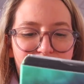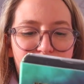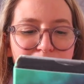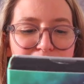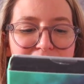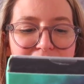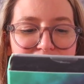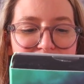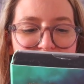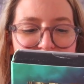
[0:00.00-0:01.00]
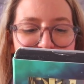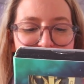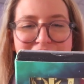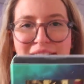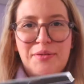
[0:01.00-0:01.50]
from looking at the,
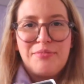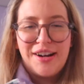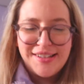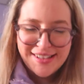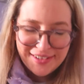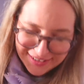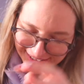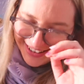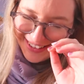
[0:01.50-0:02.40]
she's left the prices on,